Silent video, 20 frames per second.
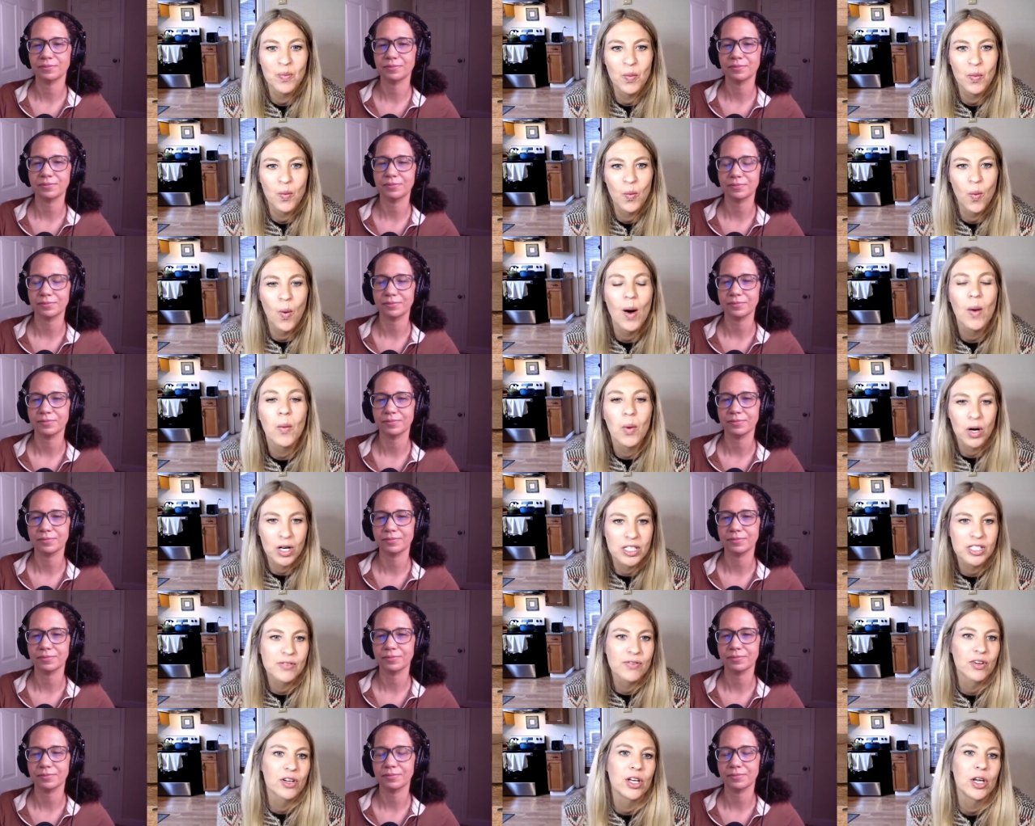Speaker 1: what
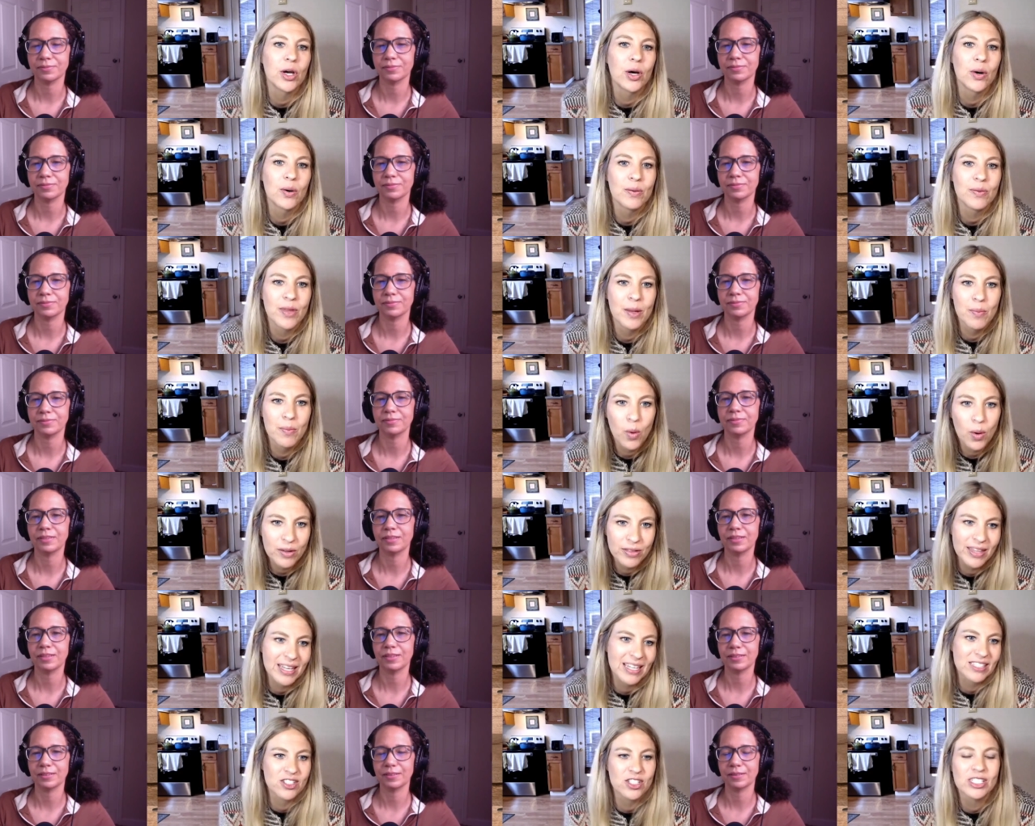works for you. The important
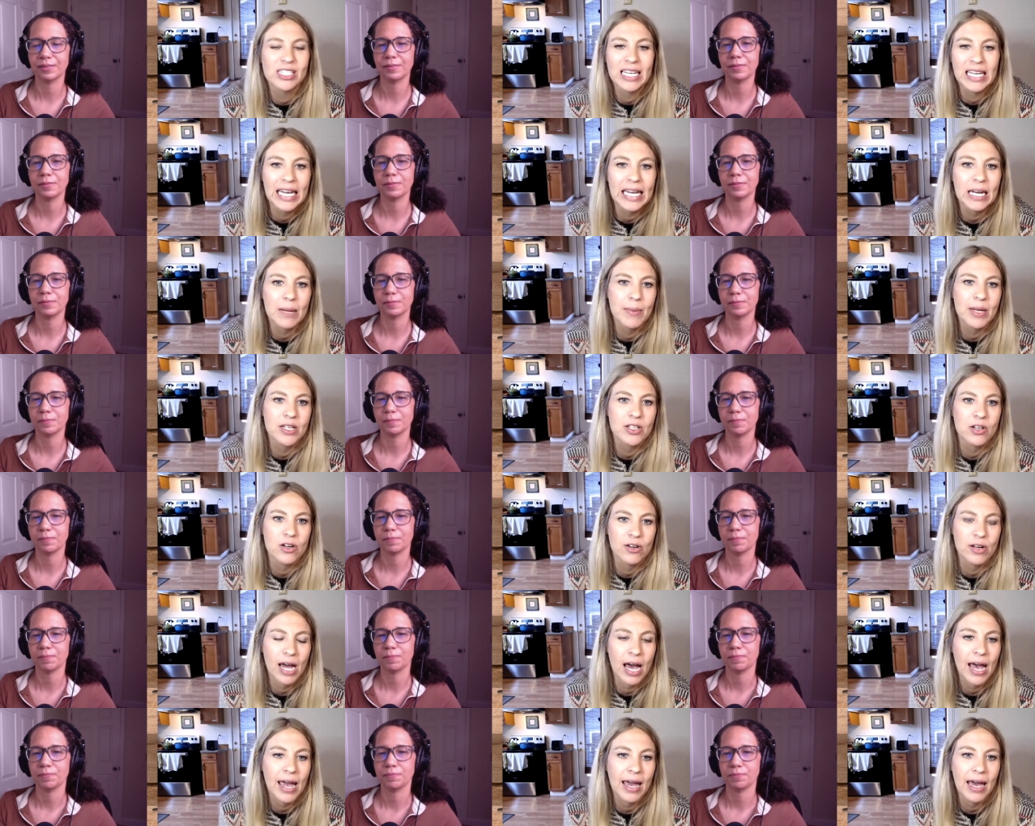thing is just to get them into your
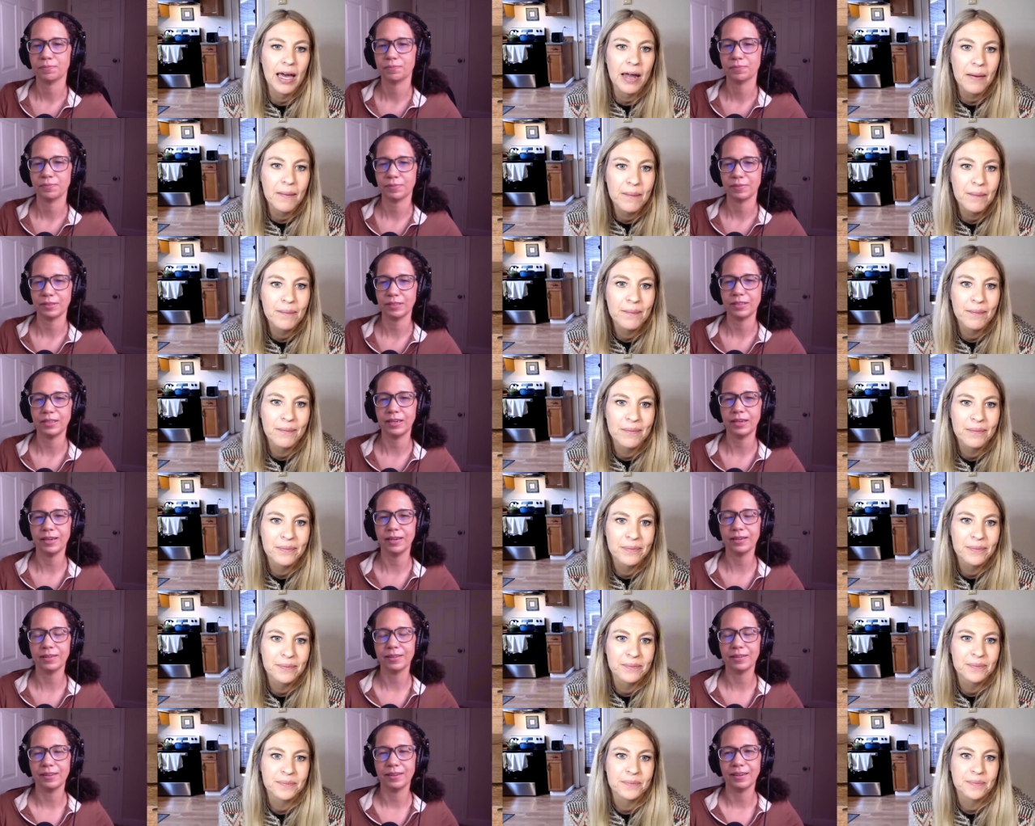diet.
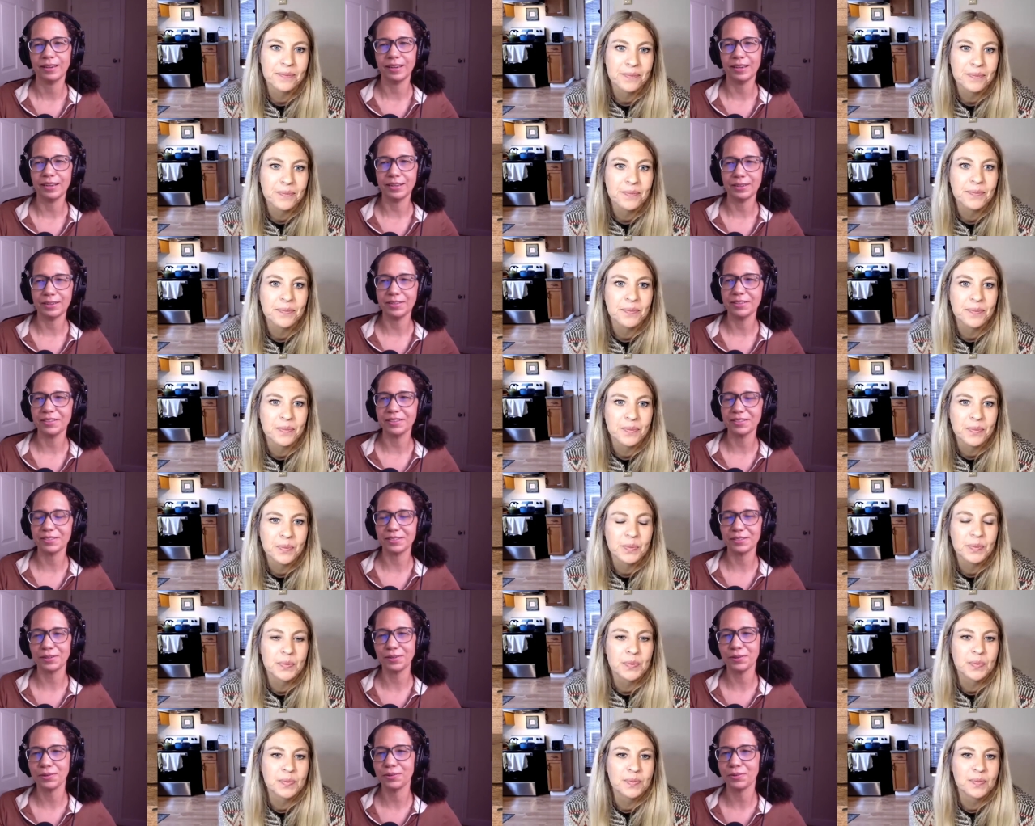
Speaker 2: Yeah. Uh,
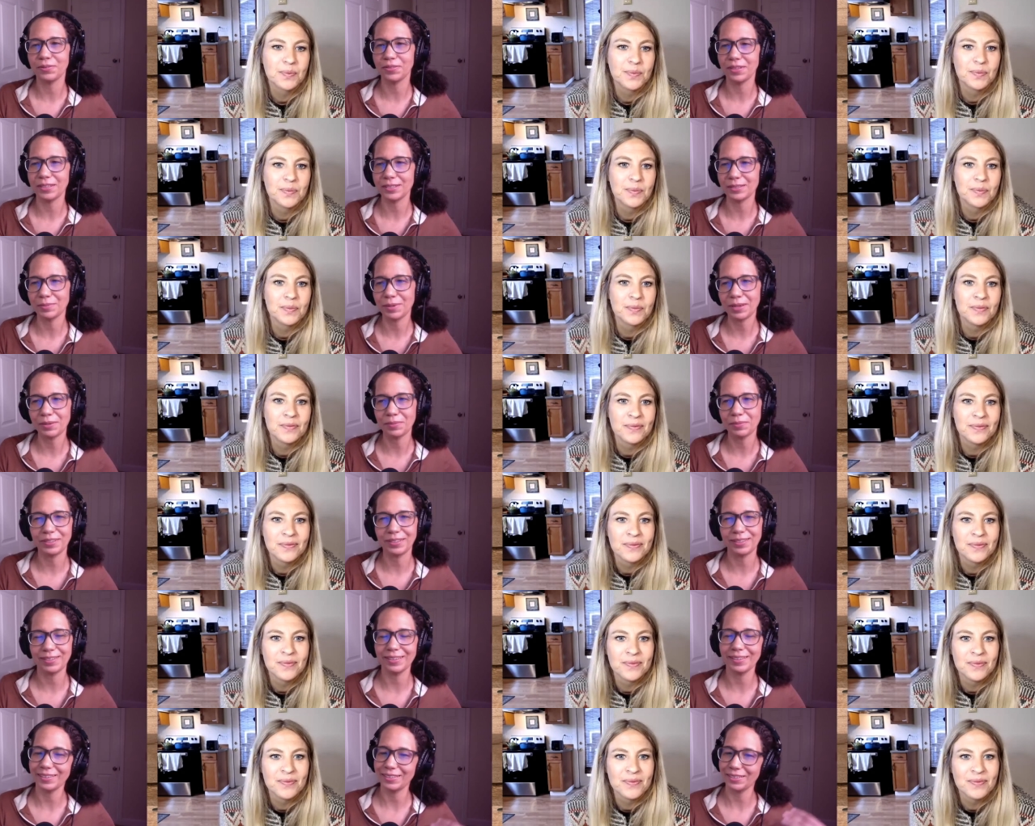so this may
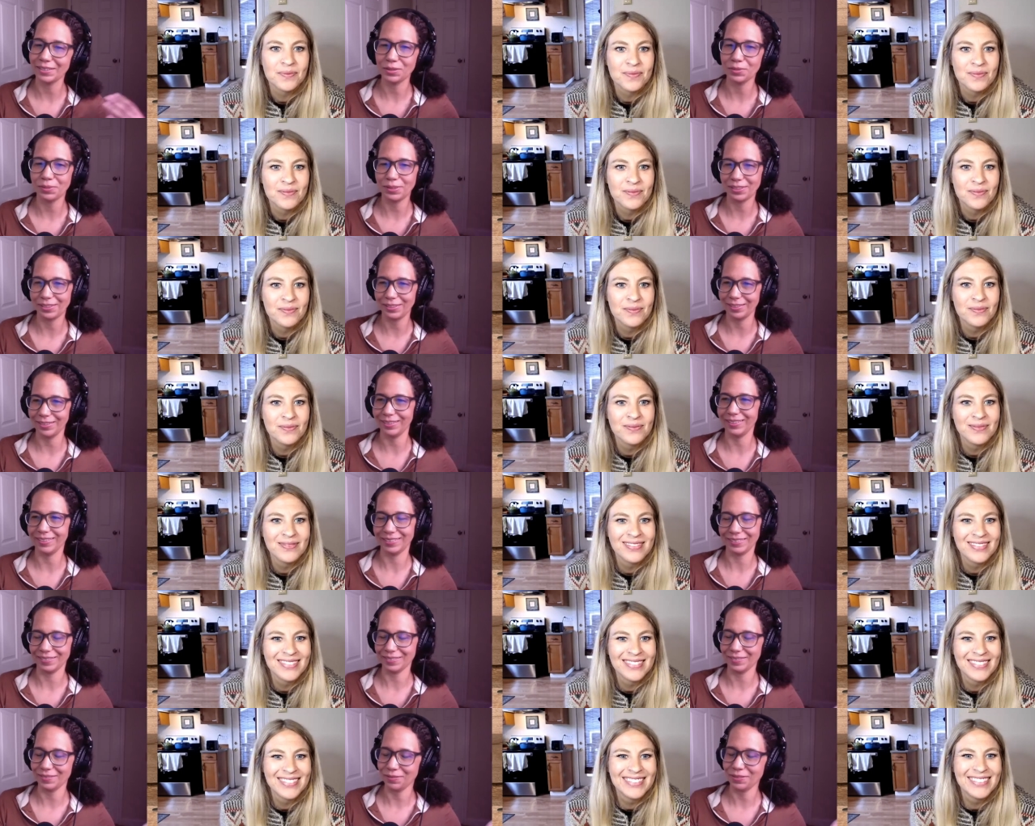be a newbie
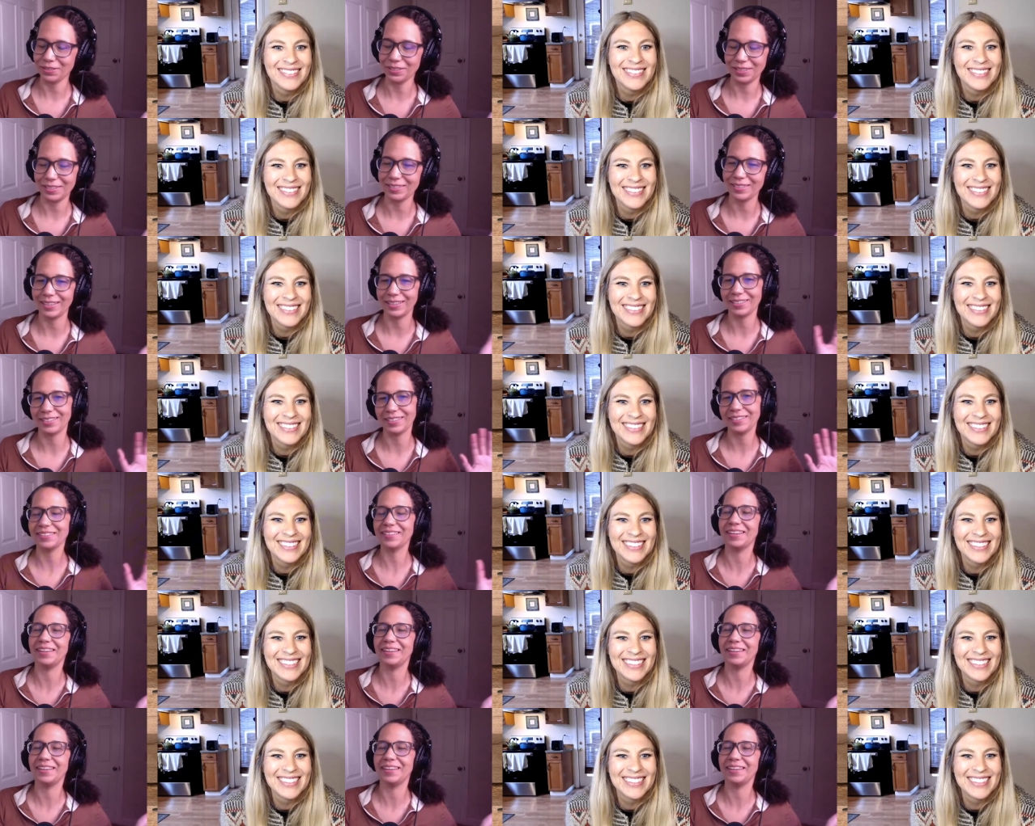uh, realization.